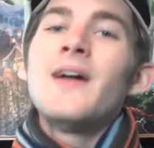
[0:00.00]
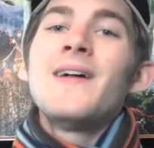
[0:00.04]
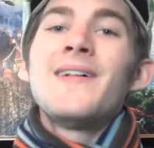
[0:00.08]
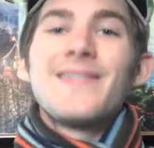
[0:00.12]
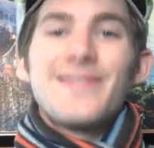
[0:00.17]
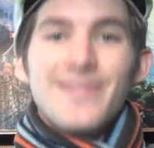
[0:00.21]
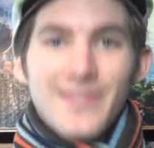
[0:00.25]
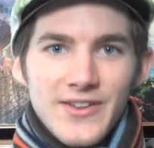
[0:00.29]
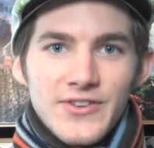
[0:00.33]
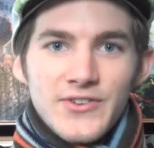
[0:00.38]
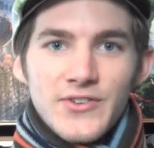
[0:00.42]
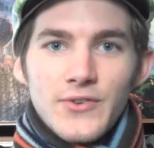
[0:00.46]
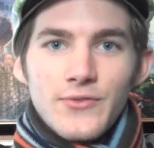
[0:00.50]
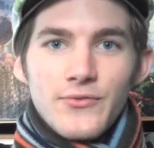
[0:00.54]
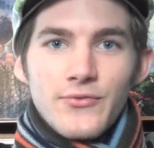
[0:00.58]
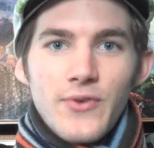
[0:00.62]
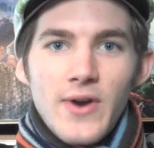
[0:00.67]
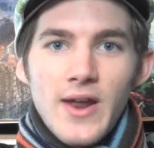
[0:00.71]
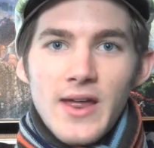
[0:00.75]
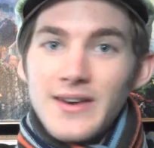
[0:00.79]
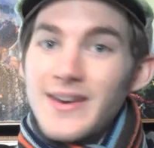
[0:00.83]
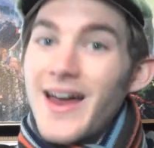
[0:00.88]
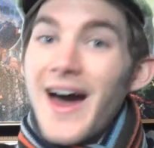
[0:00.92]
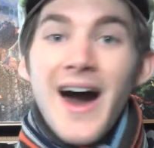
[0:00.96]
Listen,
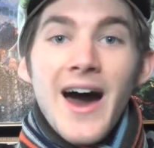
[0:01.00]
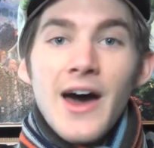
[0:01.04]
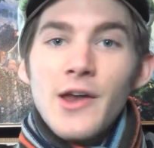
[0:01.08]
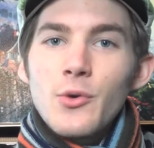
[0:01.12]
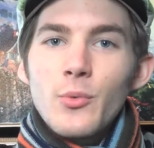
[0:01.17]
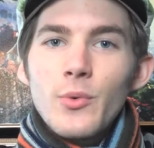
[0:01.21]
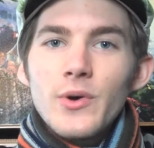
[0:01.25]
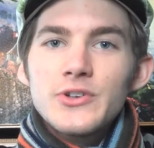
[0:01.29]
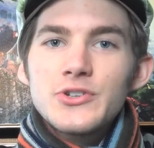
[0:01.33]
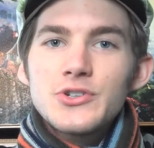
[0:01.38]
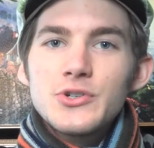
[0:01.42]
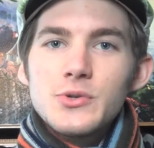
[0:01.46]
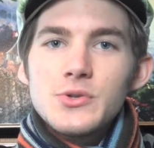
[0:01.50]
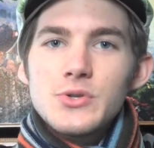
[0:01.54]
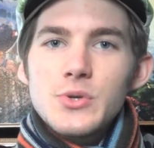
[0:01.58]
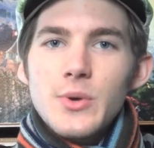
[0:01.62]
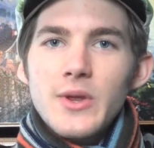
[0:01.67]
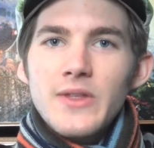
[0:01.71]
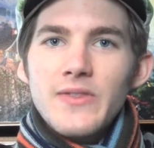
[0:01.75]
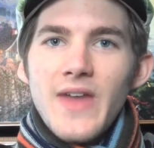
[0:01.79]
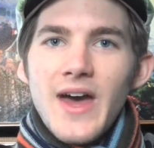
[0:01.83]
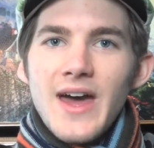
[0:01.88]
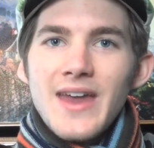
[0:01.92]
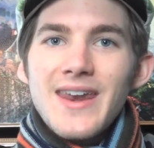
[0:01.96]
friend, I don't want you
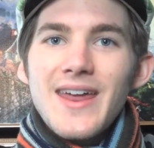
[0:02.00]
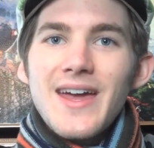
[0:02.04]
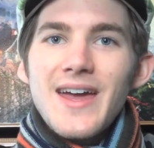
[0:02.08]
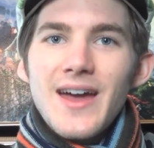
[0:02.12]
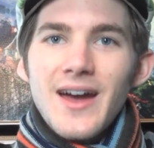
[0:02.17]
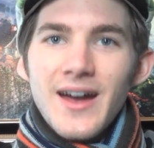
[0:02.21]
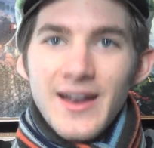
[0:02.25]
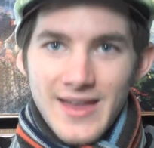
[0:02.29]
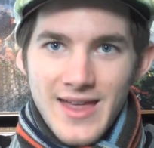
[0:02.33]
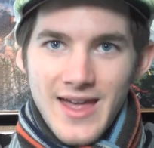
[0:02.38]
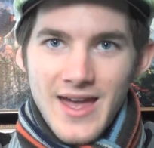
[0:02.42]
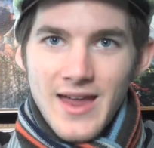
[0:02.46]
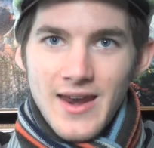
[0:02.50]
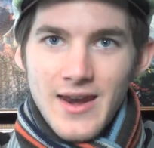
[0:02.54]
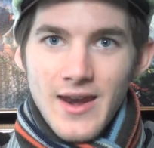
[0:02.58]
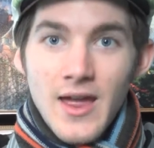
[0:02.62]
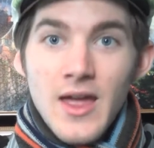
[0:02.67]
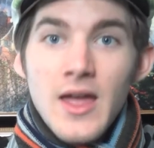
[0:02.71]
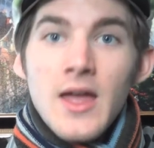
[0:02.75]
doing that again.